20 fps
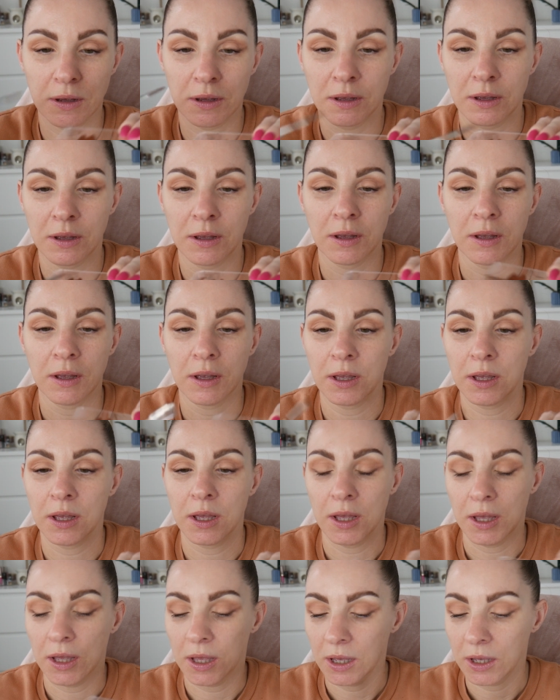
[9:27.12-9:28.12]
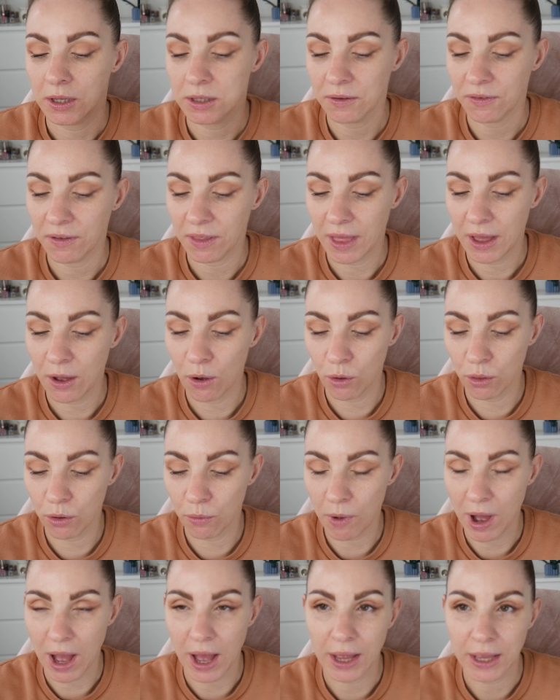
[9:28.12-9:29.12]
because I feel like
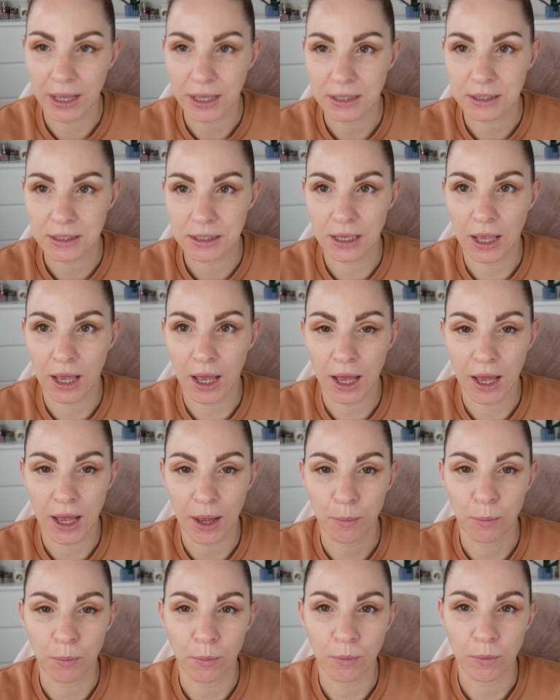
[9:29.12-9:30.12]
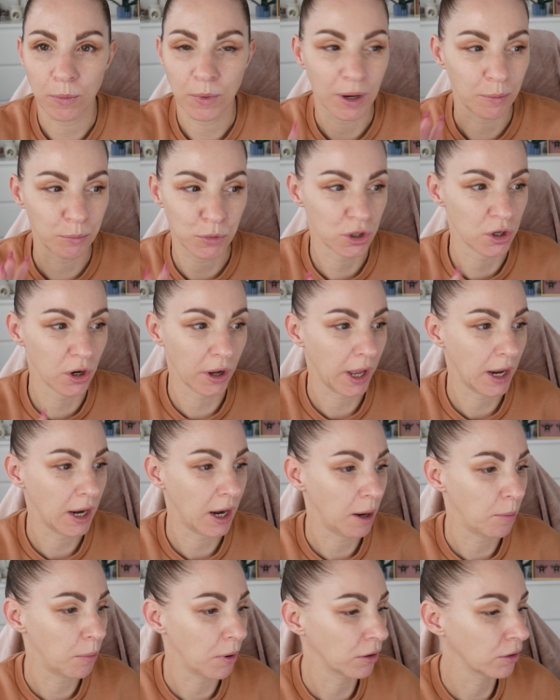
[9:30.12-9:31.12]
otherwise I'm just not getting
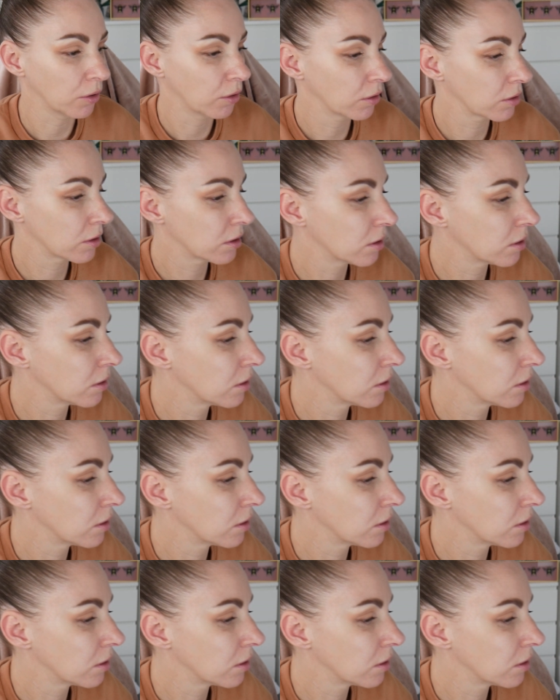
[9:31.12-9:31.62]
any product.